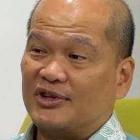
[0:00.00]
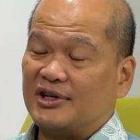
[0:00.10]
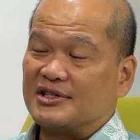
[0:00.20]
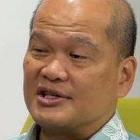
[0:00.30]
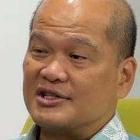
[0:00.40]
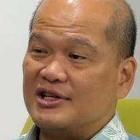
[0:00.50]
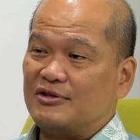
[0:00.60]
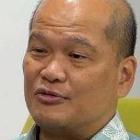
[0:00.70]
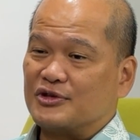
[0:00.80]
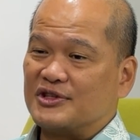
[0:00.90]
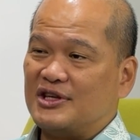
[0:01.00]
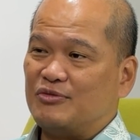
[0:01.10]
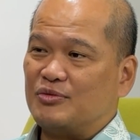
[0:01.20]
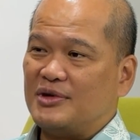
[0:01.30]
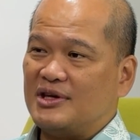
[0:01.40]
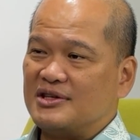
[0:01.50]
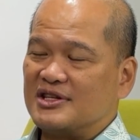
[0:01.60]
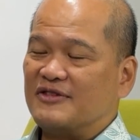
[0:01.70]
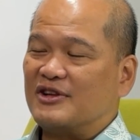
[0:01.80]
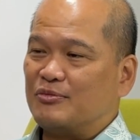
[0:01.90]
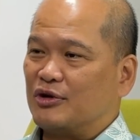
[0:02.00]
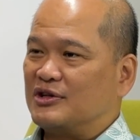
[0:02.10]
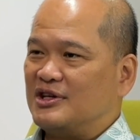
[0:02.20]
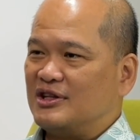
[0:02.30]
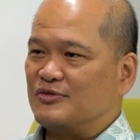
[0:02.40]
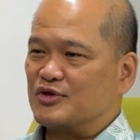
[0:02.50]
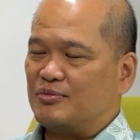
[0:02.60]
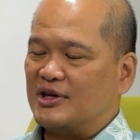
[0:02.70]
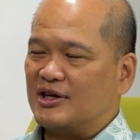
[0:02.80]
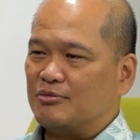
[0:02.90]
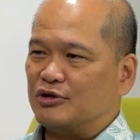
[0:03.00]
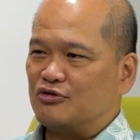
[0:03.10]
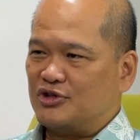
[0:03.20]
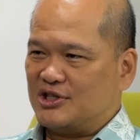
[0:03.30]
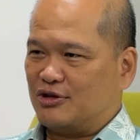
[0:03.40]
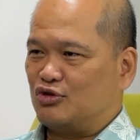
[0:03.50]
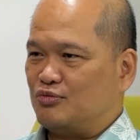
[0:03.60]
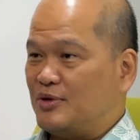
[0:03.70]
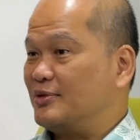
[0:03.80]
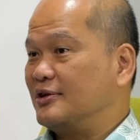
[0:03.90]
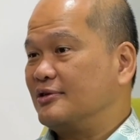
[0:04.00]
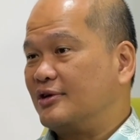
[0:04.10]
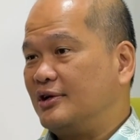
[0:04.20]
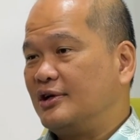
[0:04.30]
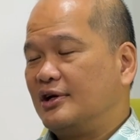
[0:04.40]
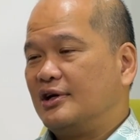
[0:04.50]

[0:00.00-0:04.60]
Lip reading: essentially was deemed to be significantly important in terms of being able to reach out to people, right?